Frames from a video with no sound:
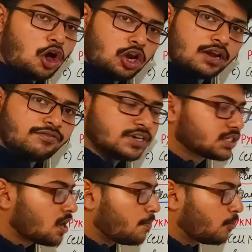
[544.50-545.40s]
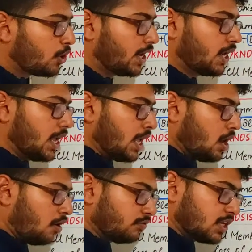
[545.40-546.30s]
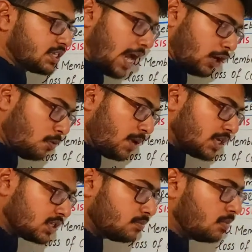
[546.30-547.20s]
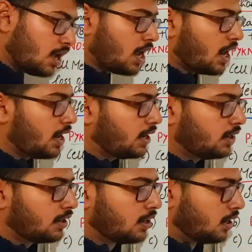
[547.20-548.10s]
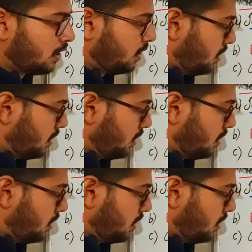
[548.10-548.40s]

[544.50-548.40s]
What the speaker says: all of its component of the cytoplasm, and